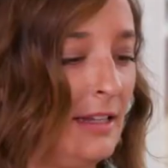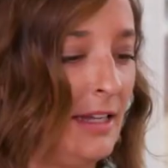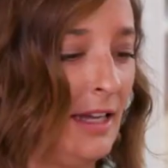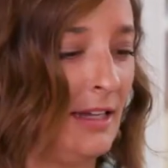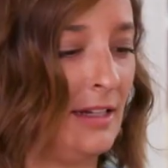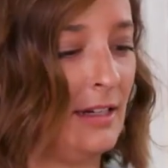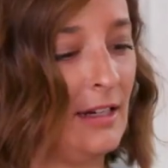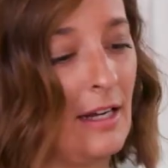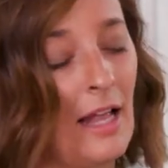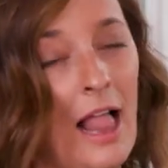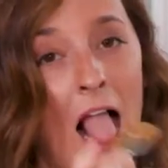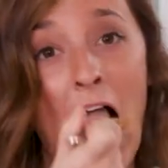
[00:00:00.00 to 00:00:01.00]
And
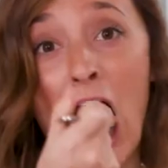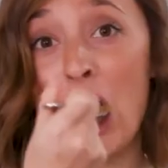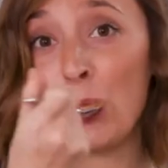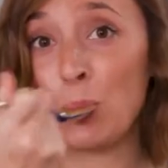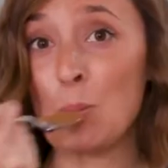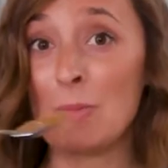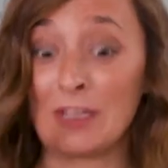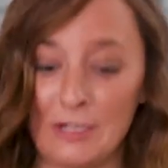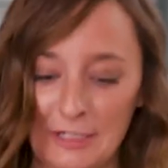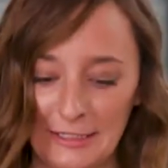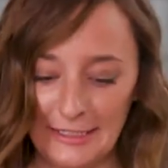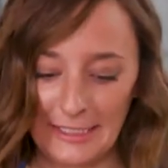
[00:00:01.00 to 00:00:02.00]
then you
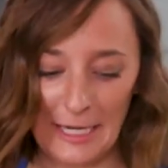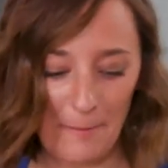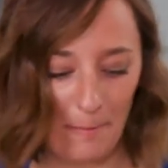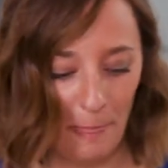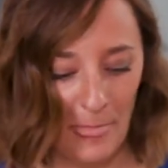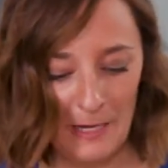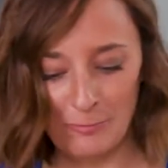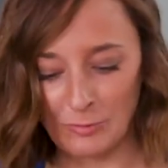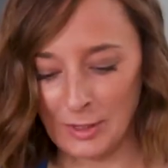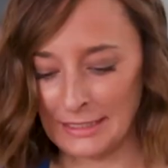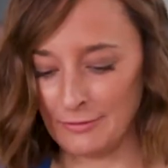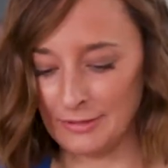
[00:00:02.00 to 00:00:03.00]
can just eat it,
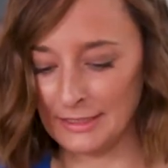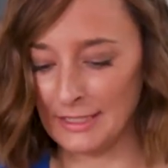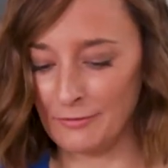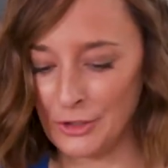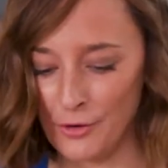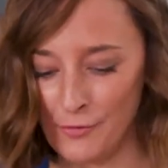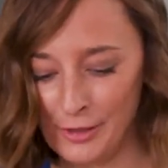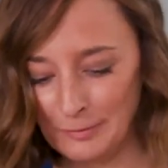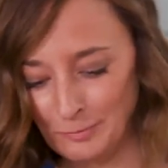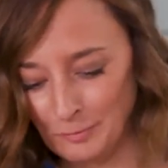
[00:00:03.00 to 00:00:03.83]
whatever's left over.